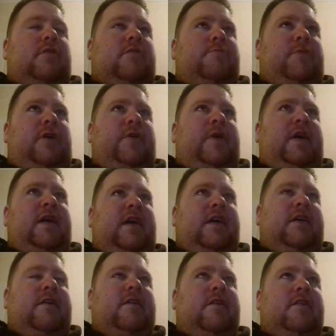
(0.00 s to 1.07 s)
tomorrow
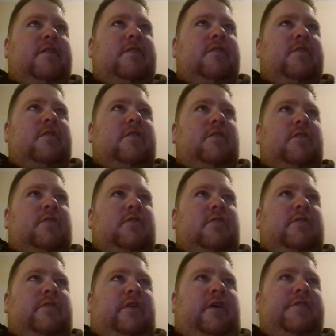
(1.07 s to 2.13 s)

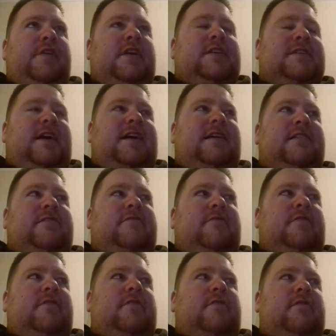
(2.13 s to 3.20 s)
on this channel
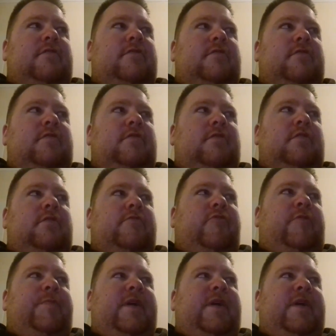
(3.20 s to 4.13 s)
will